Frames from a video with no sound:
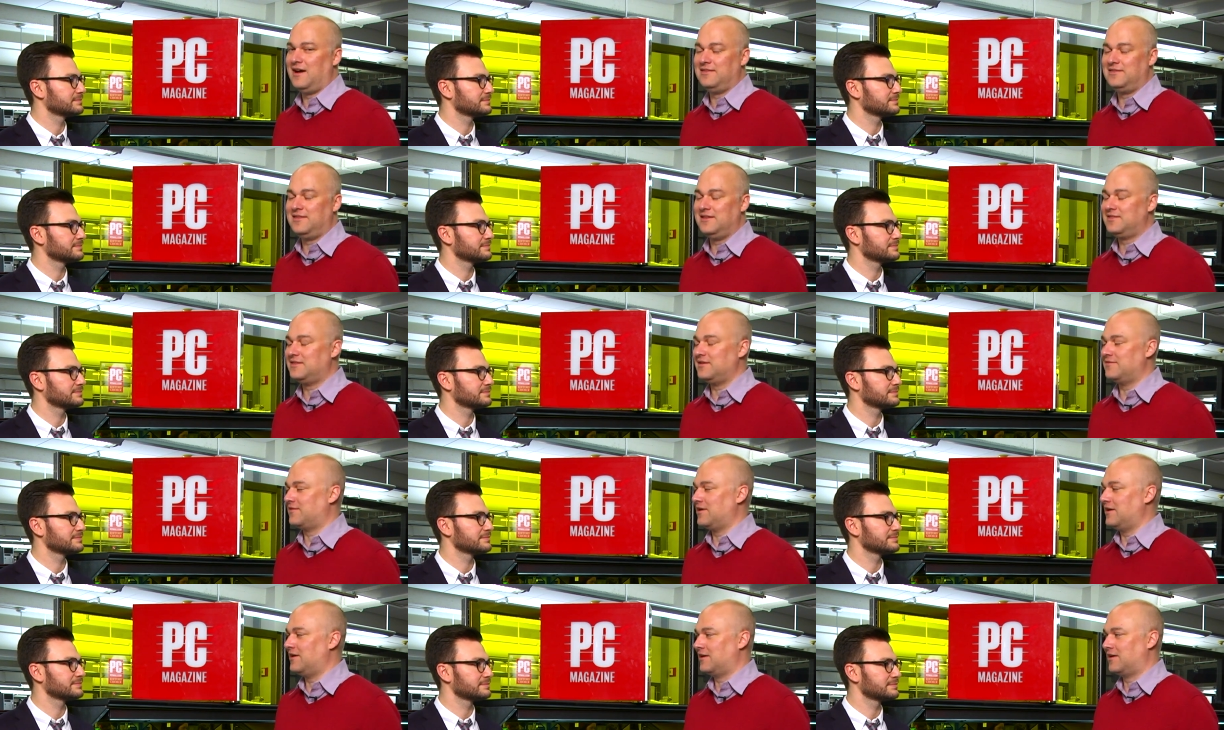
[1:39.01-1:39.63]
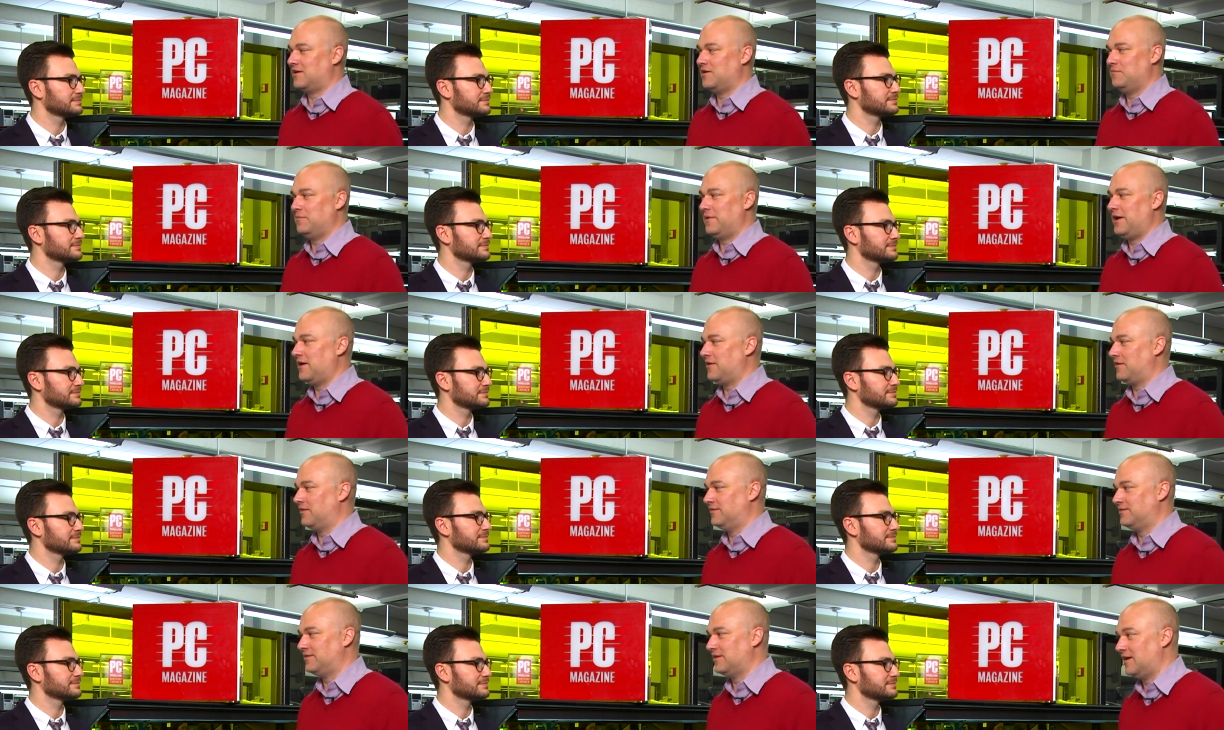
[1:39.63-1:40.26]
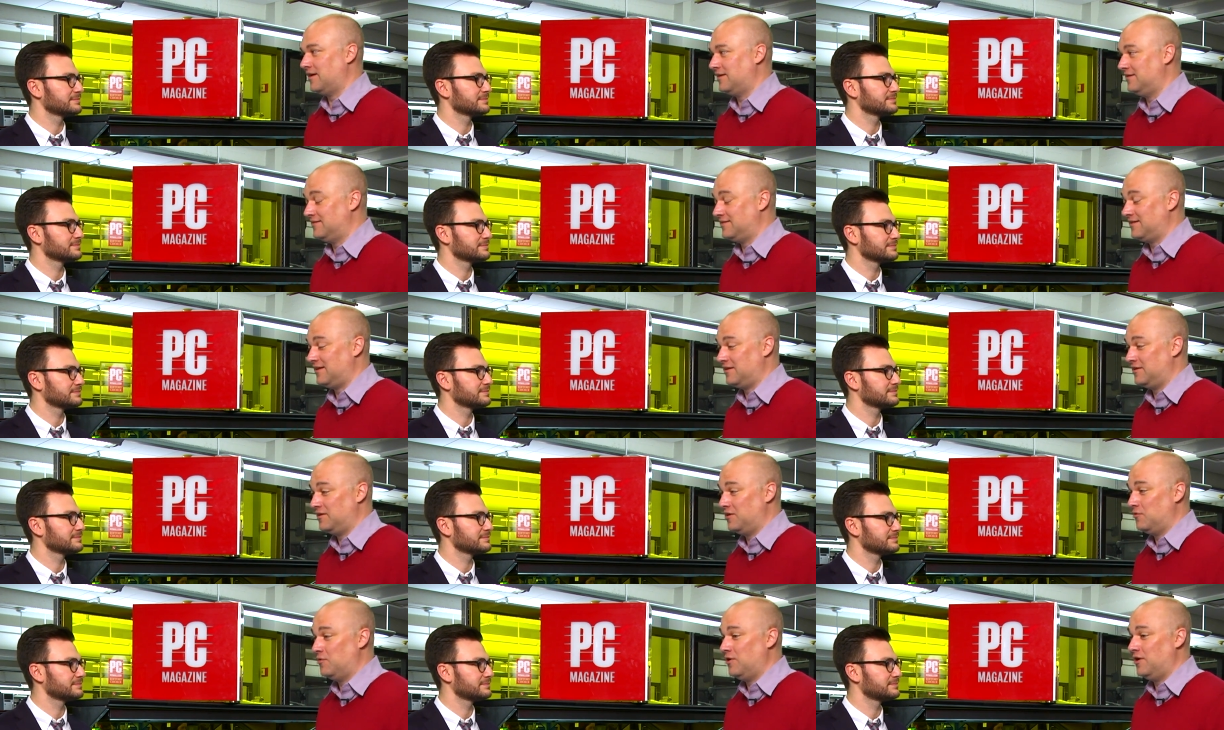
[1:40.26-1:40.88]
Speaker 1: I think they've got to come down on the side and
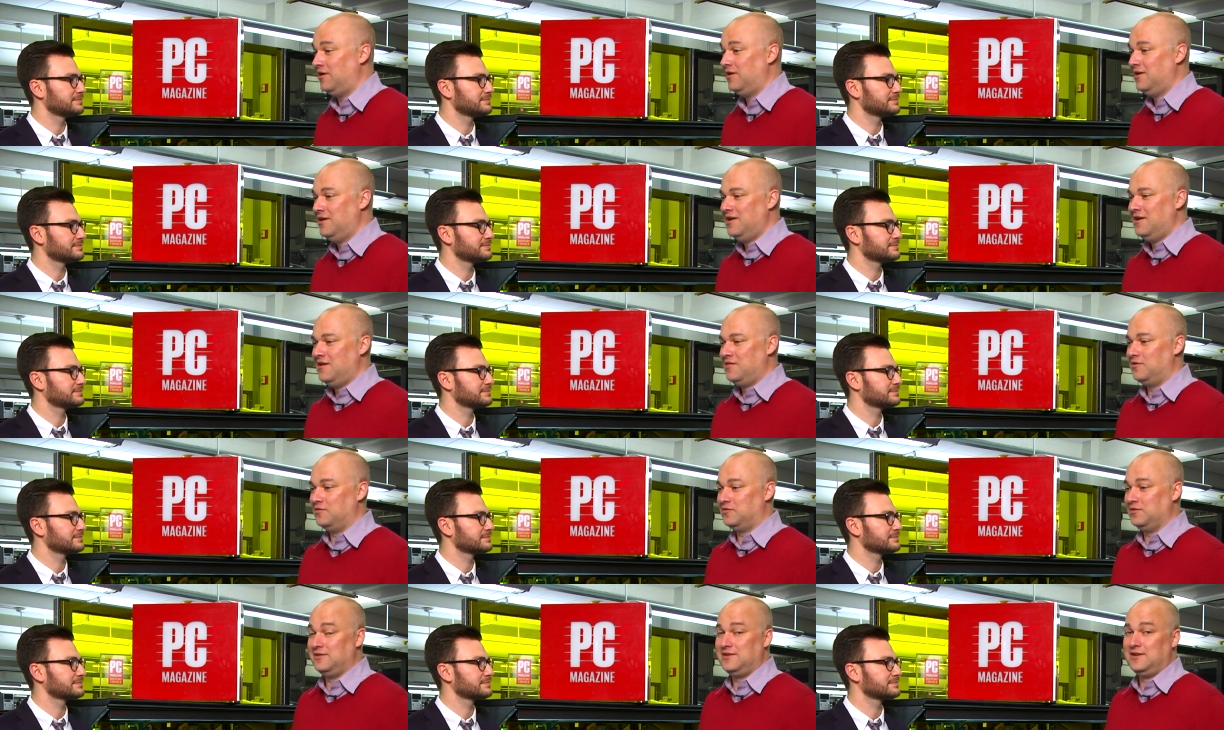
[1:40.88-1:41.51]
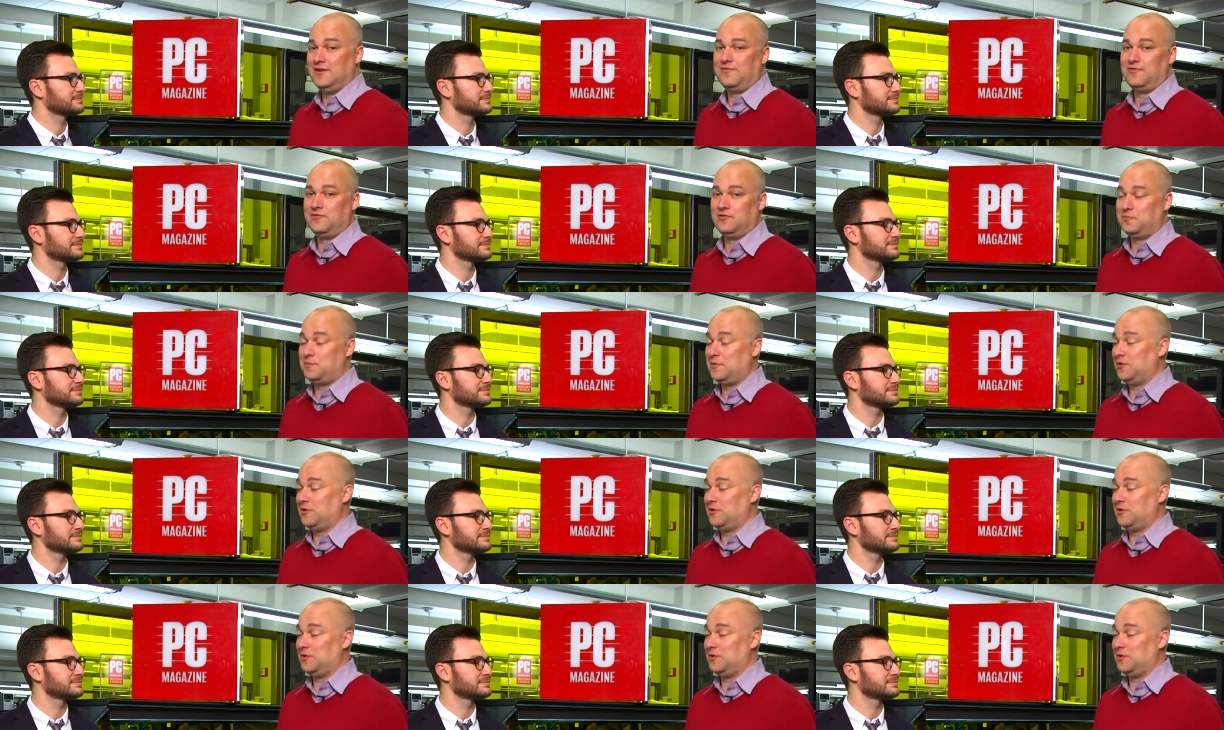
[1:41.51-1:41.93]
say, you know what, there's a difference